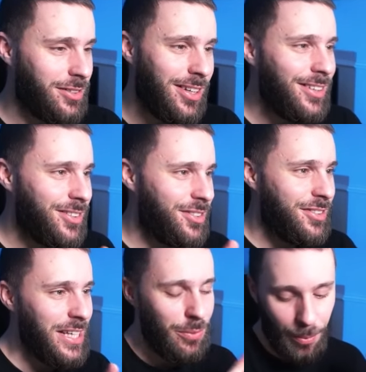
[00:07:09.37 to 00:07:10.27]
it to
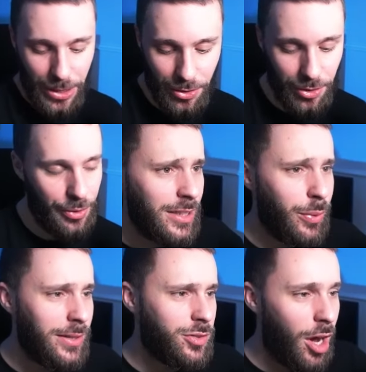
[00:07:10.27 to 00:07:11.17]
see what we can do.
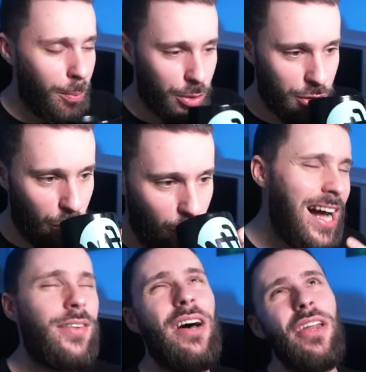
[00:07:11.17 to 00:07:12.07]
If wait, Star Portal.
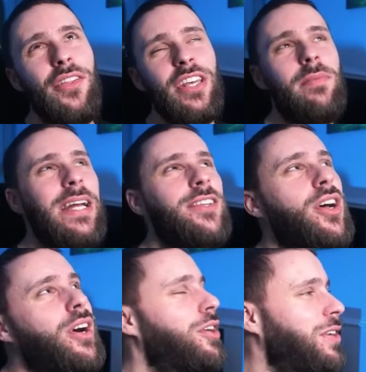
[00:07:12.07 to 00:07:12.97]
Now that I think about it,
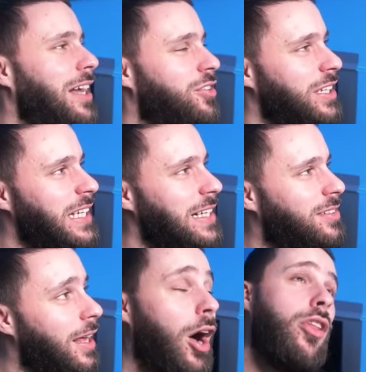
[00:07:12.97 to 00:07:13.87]
though, I don't think it actually needs that.